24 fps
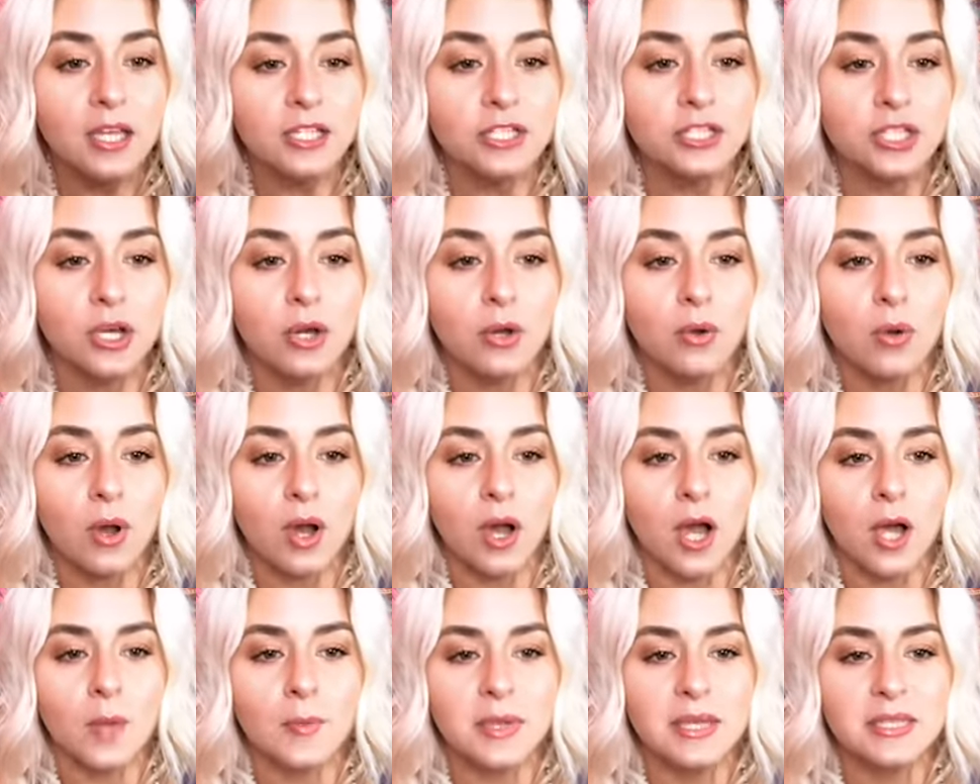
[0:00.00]
So
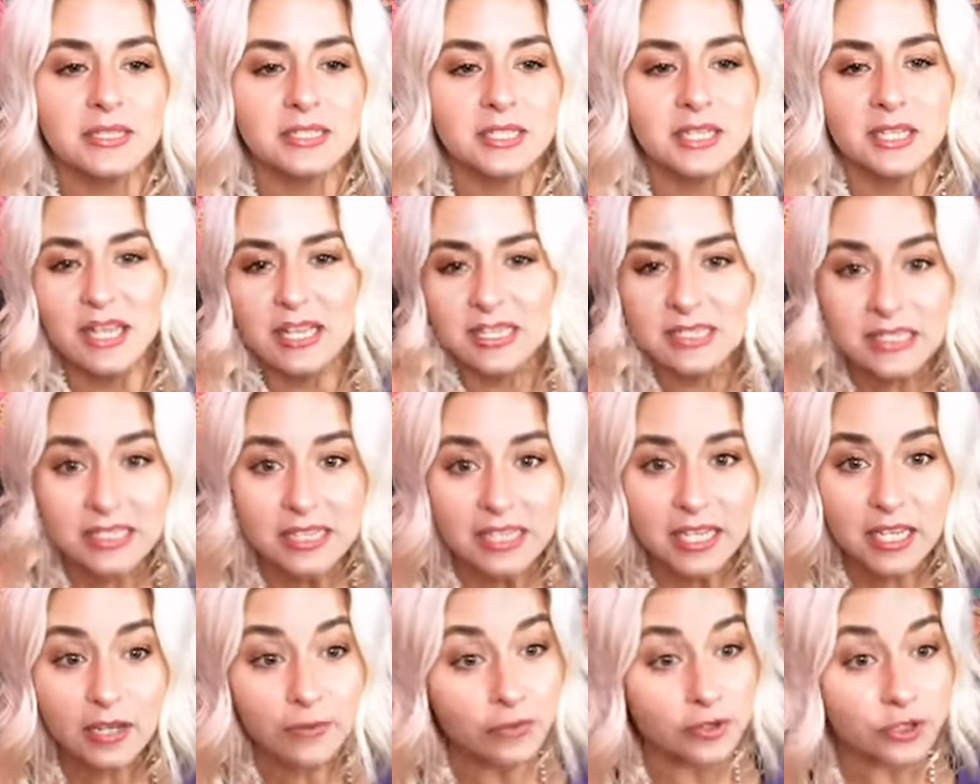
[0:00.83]
um, it's
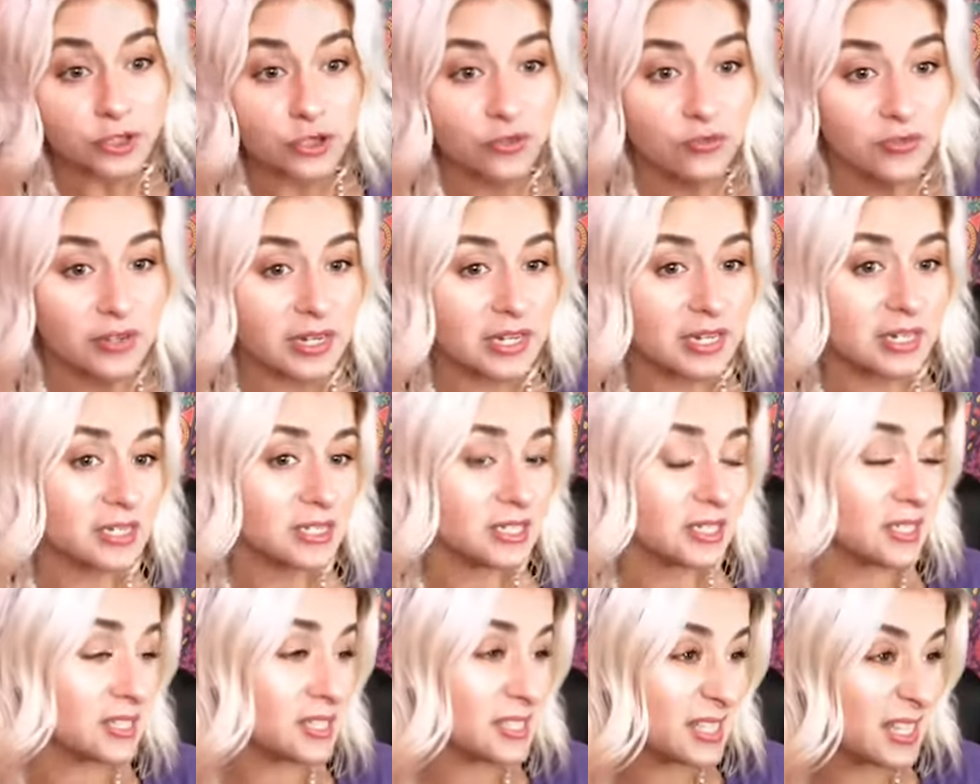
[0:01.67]
cleansing and rejuvenating
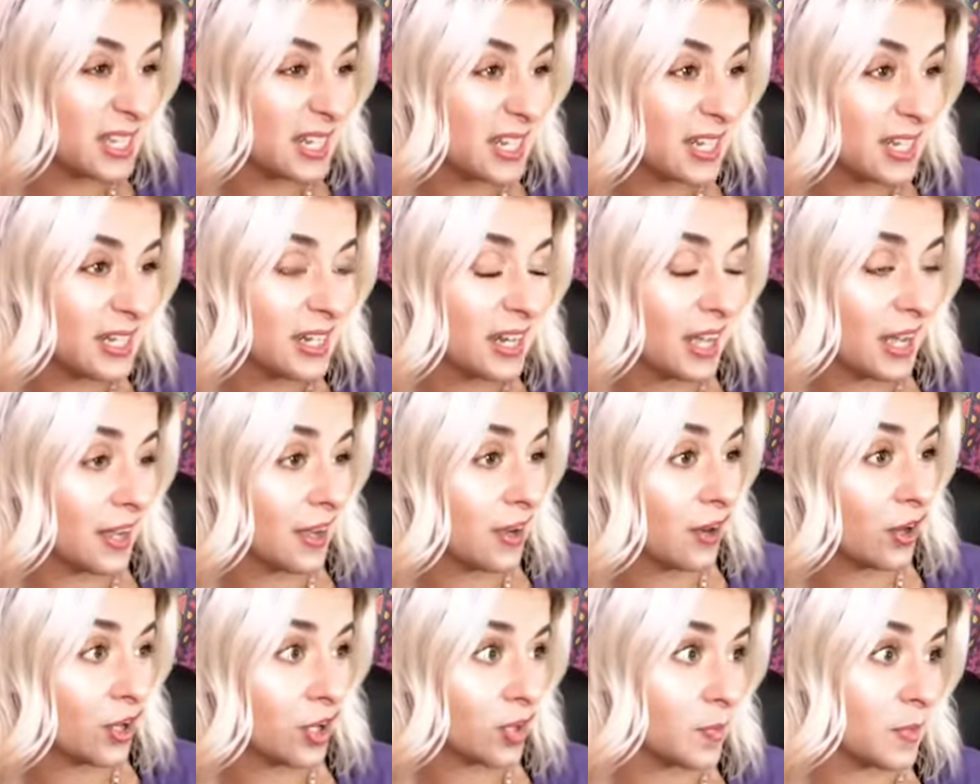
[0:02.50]
to the skin. I
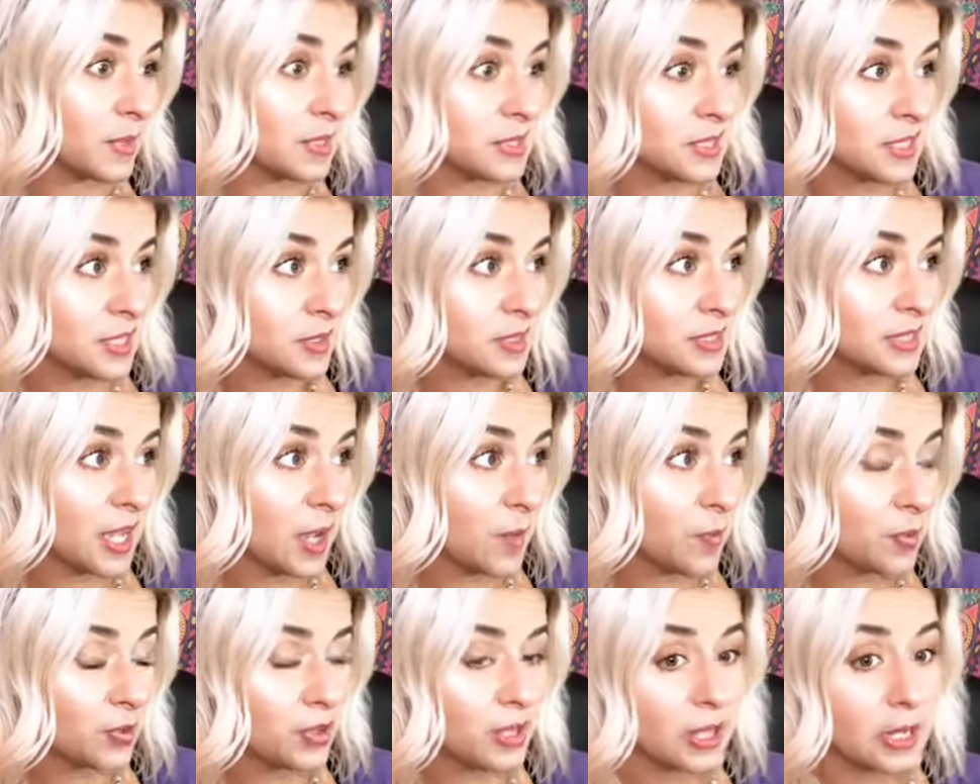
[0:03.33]
call it my Zit
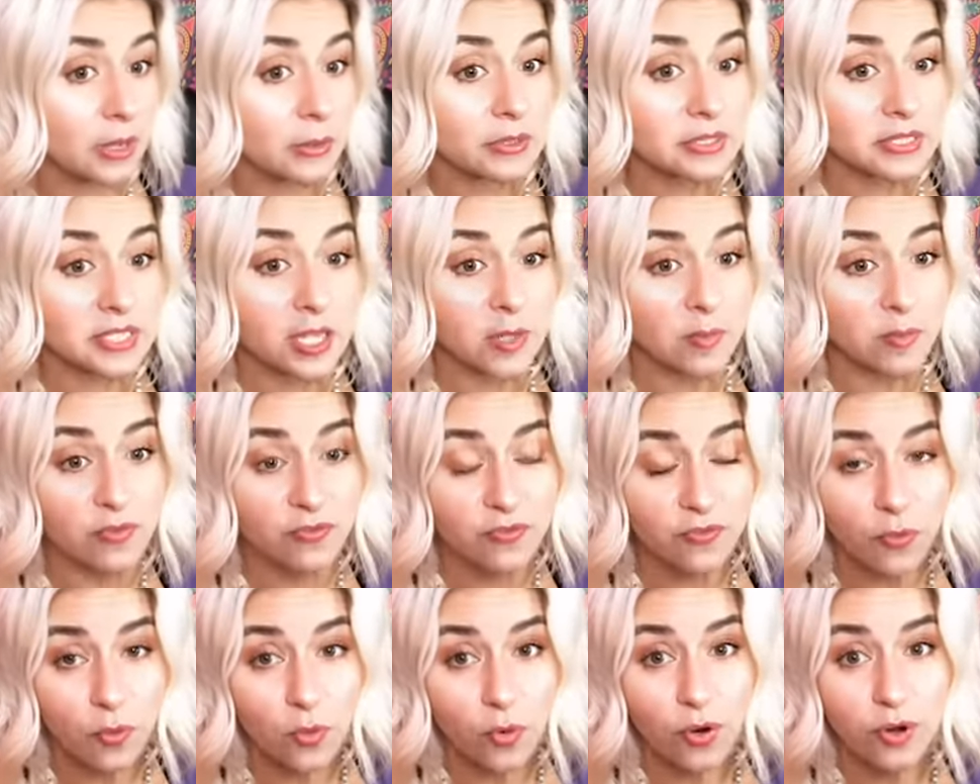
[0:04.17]
Zapper, like I was saying
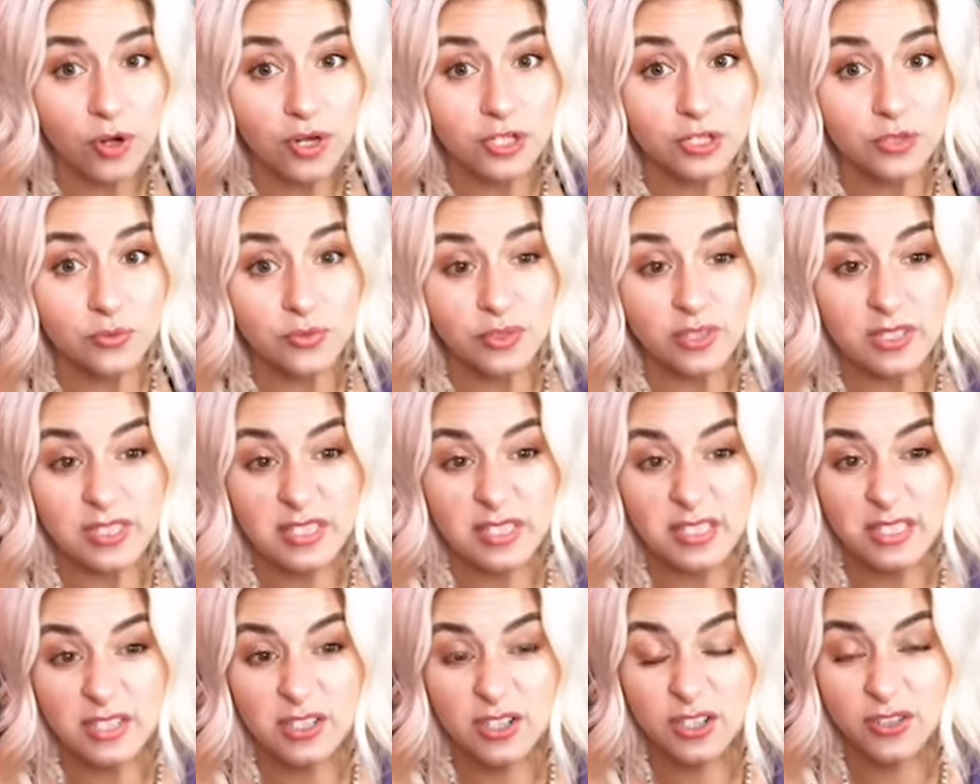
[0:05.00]
before. It's really
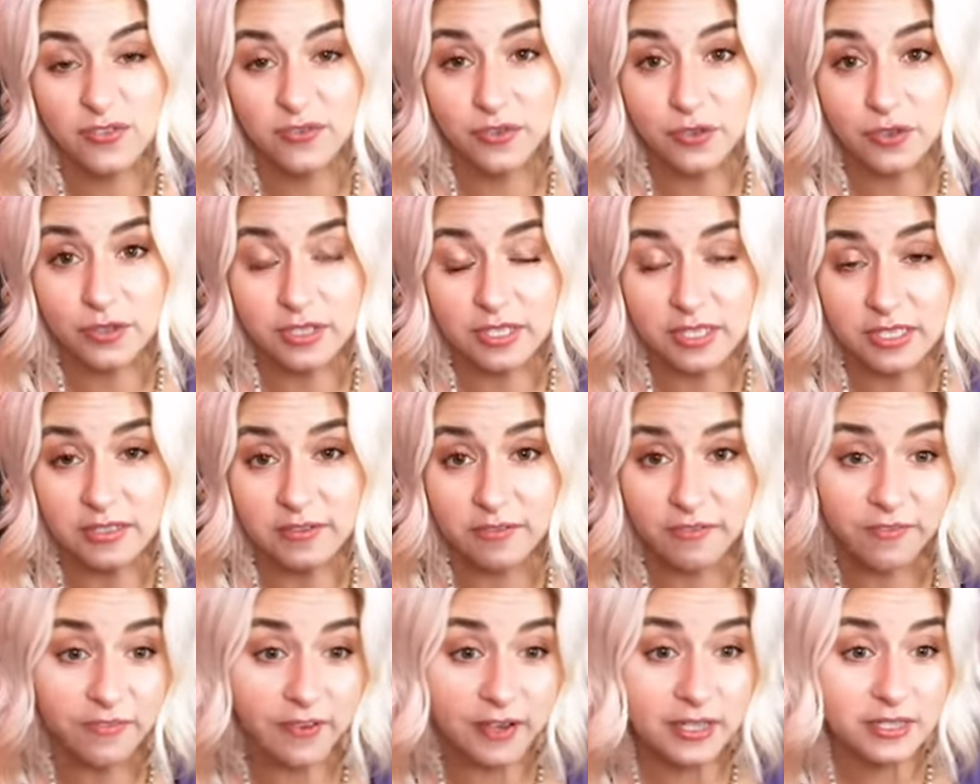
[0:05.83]
just good for
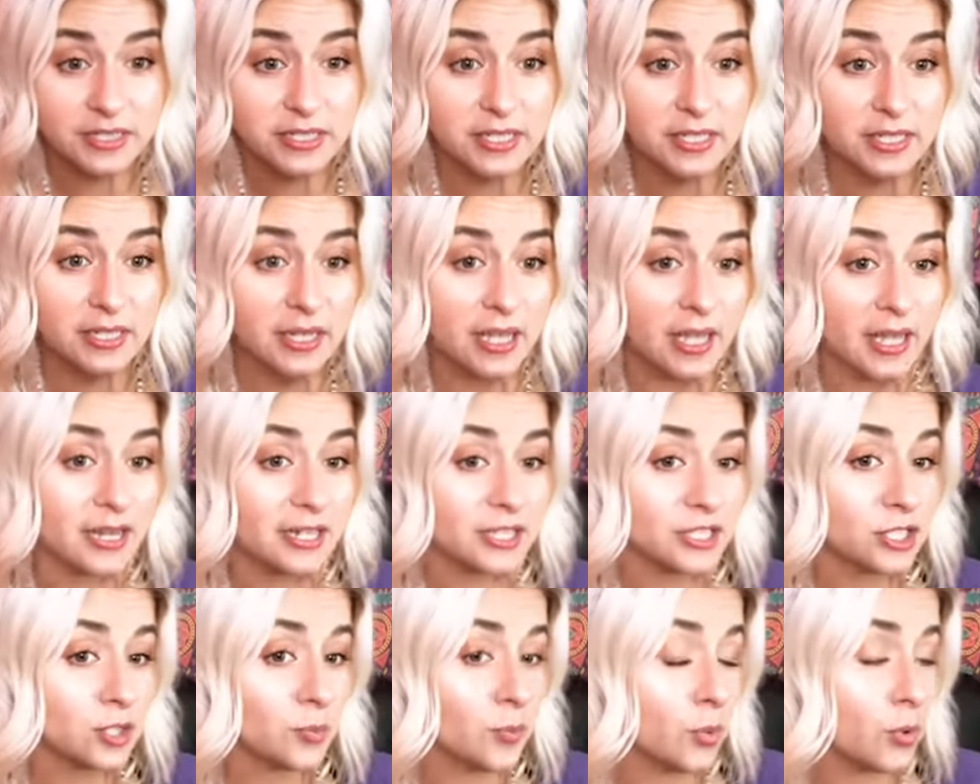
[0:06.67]
disinfecting and
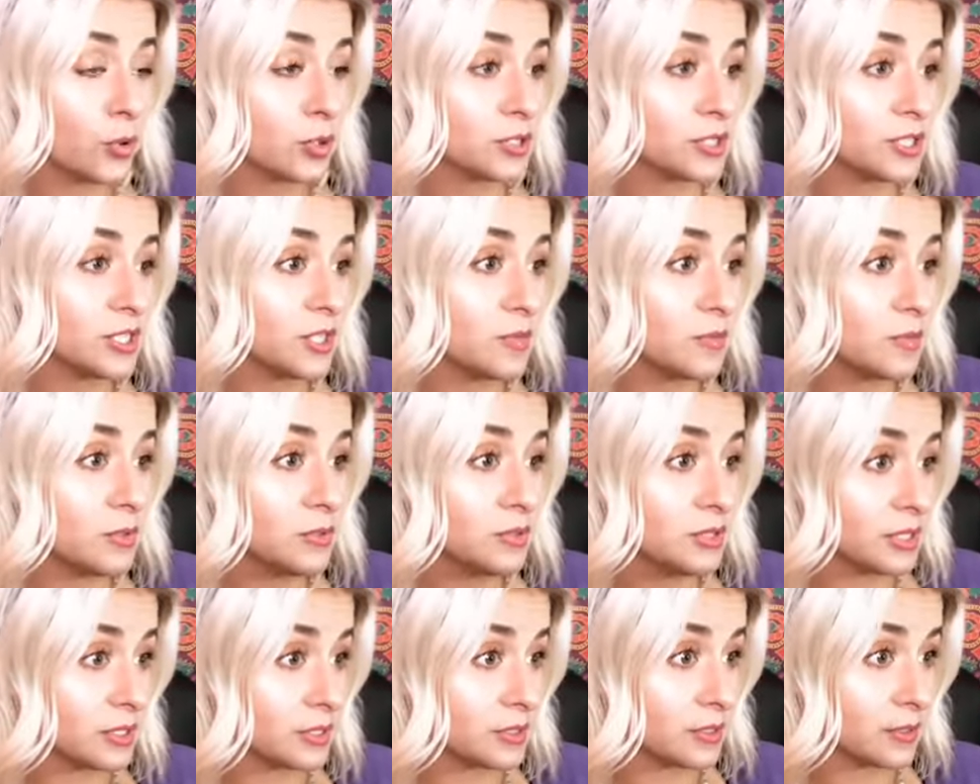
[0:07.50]
it supports the
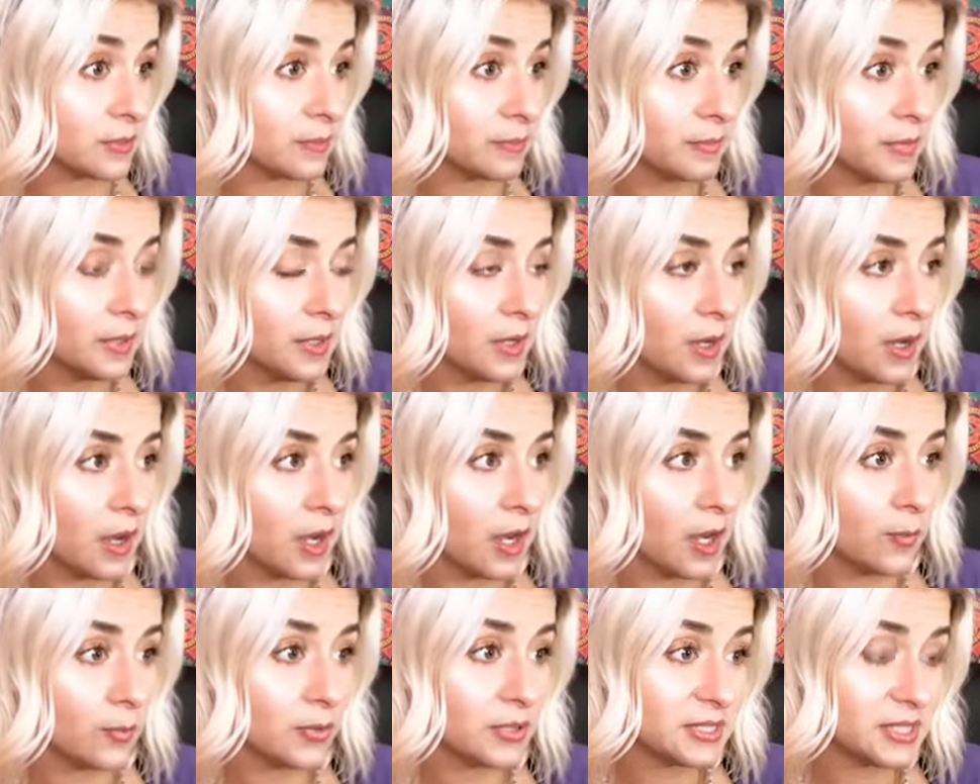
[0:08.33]
immune system
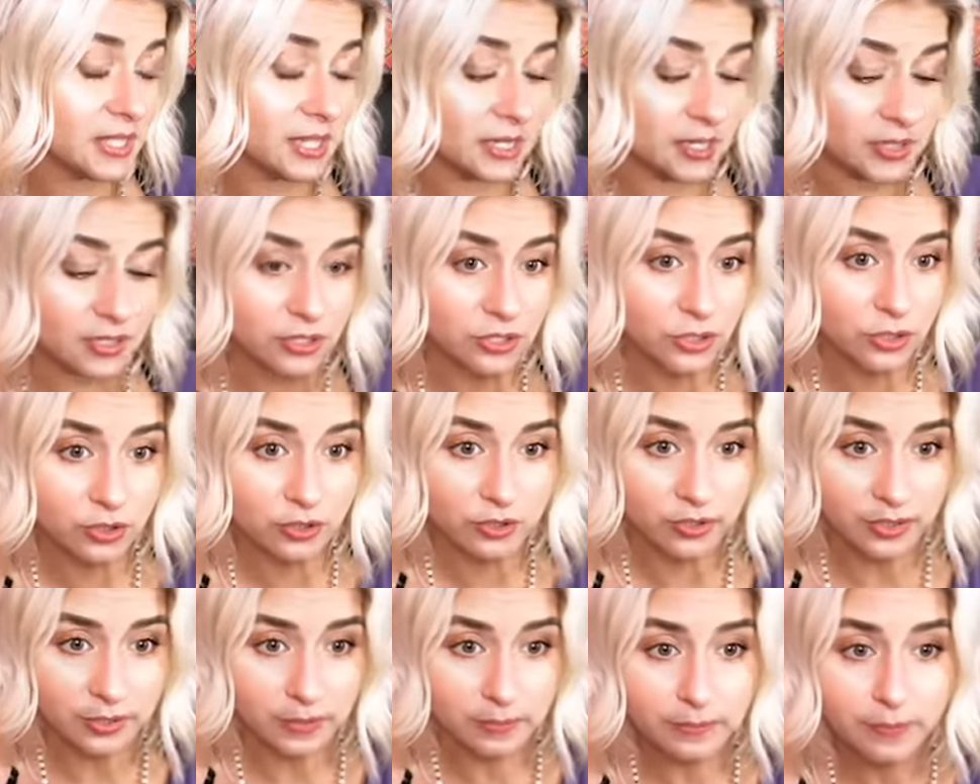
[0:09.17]
um, when taken
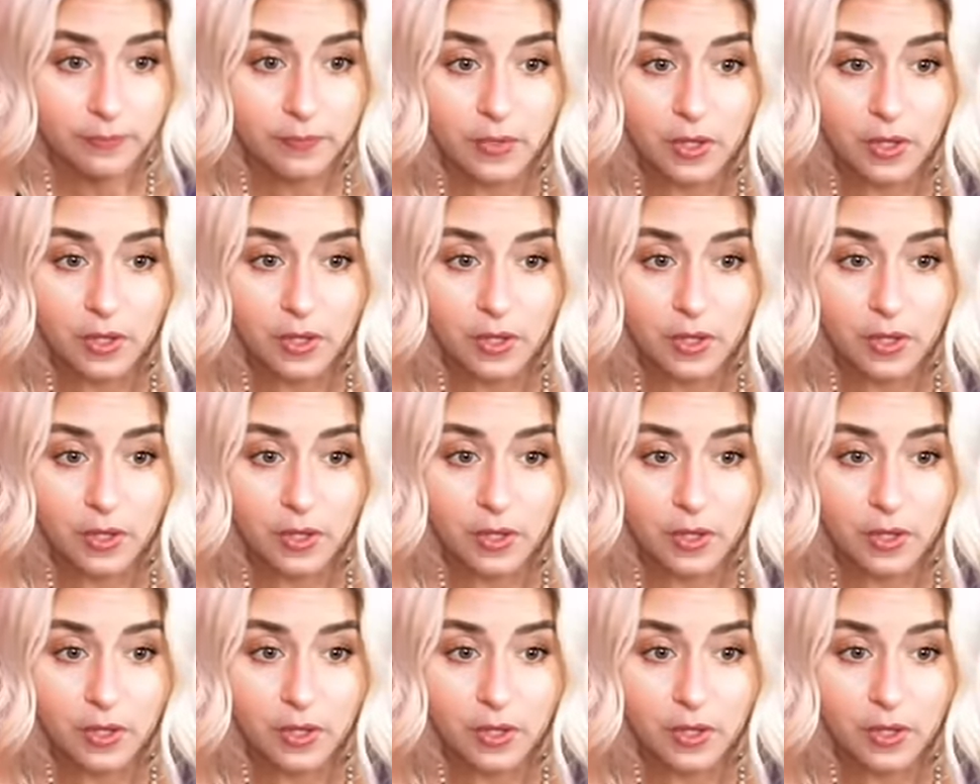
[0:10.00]
internally.